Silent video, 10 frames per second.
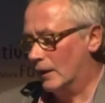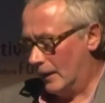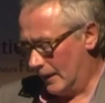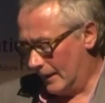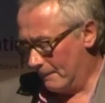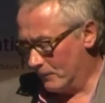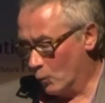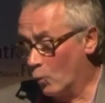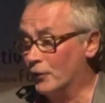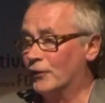
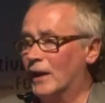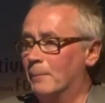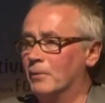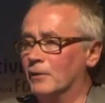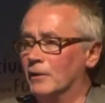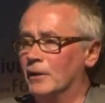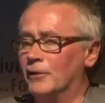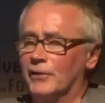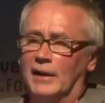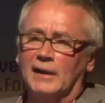what has happened
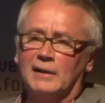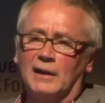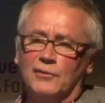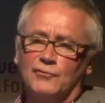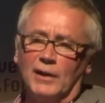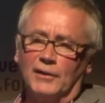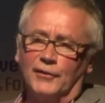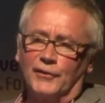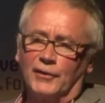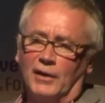is the headline
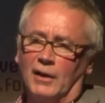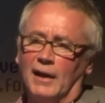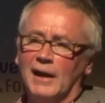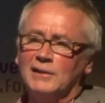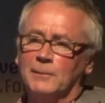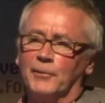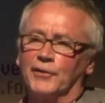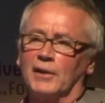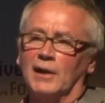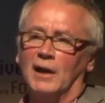rents are
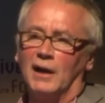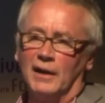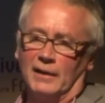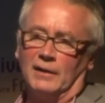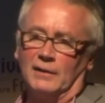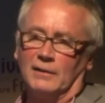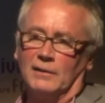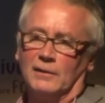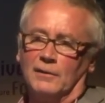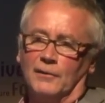80% higher
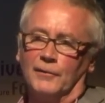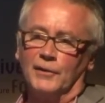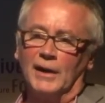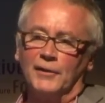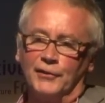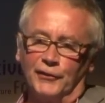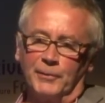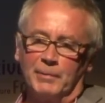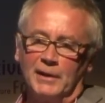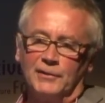than
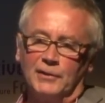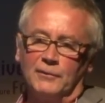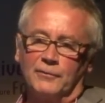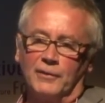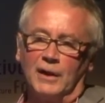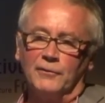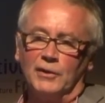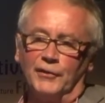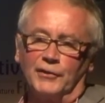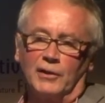anticipated 5
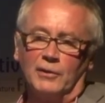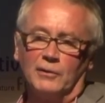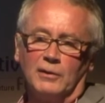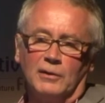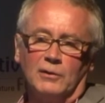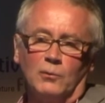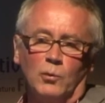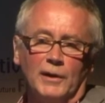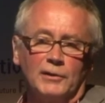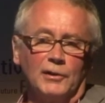years ago
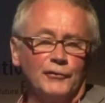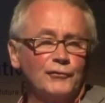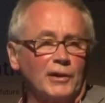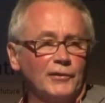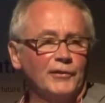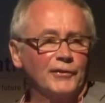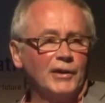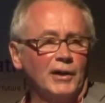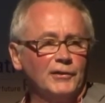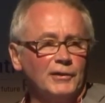when construction
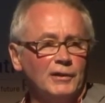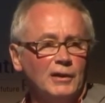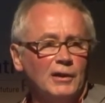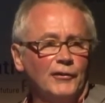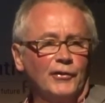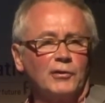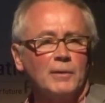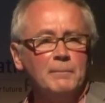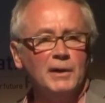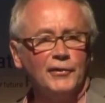started. So
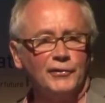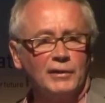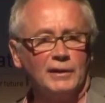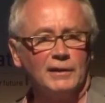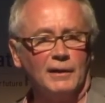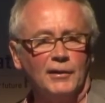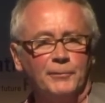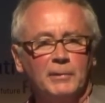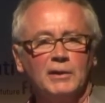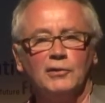commercially, it's
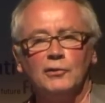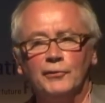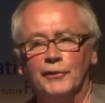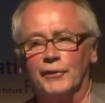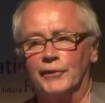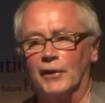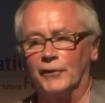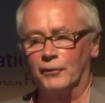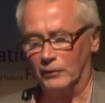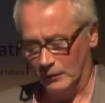being hugely successful.